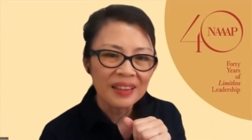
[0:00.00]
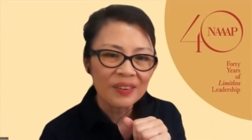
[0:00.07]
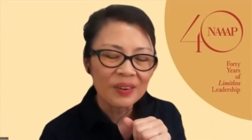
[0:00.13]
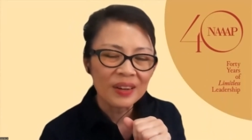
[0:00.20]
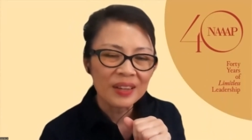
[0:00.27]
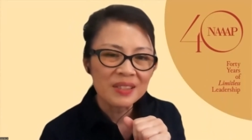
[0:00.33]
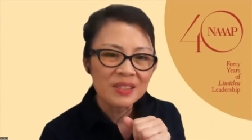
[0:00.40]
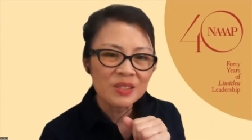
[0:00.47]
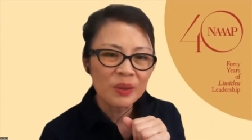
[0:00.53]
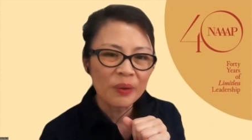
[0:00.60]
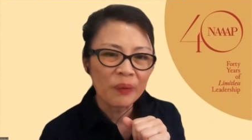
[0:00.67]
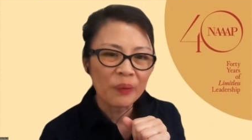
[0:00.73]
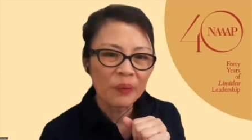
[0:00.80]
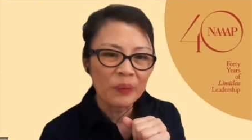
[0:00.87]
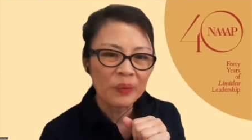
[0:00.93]
right?
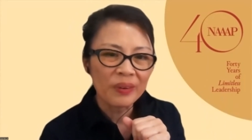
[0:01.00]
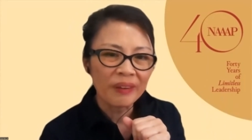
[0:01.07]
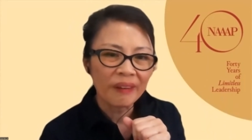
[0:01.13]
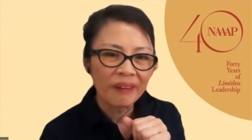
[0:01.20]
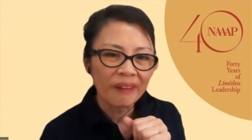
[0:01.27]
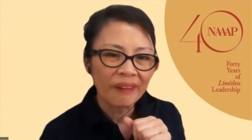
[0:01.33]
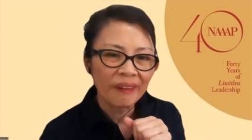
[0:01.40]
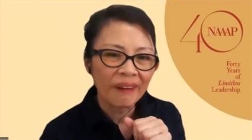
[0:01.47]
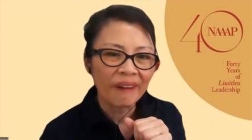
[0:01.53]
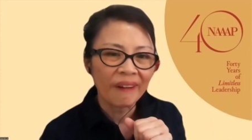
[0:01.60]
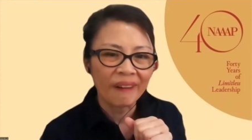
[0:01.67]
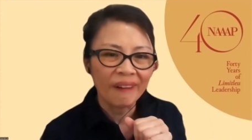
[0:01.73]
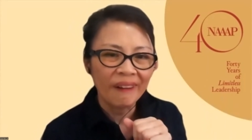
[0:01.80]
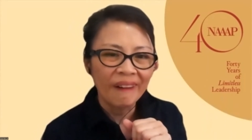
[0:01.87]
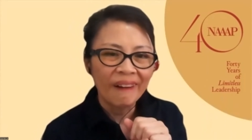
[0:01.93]
So yeah,
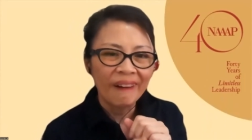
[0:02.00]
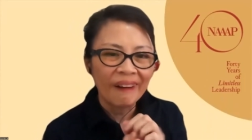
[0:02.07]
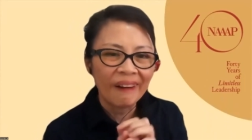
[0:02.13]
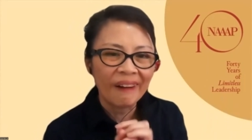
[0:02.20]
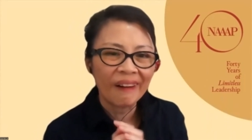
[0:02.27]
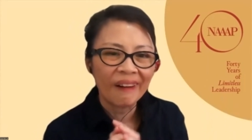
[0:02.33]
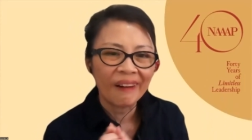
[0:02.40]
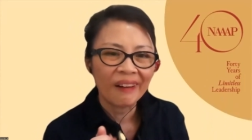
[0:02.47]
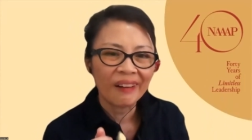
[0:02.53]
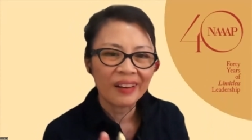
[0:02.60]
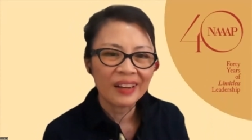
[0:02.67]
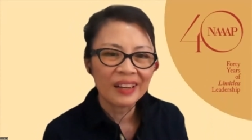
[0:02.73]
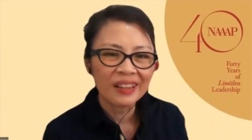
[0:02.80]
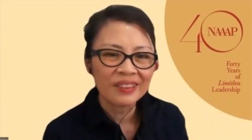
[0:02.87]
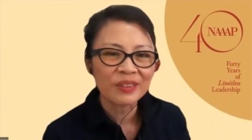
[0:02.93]

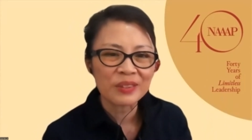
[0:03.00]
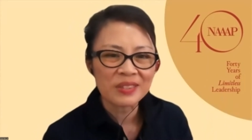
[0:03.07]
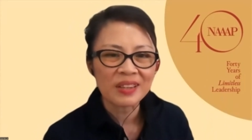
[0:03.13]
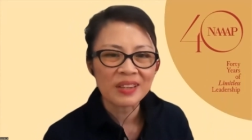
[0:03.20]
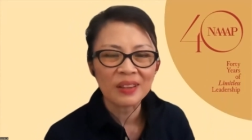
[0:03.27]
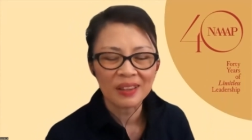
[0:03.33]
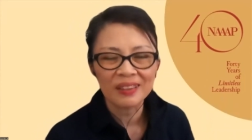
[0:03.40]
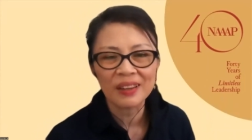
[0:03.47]
there's a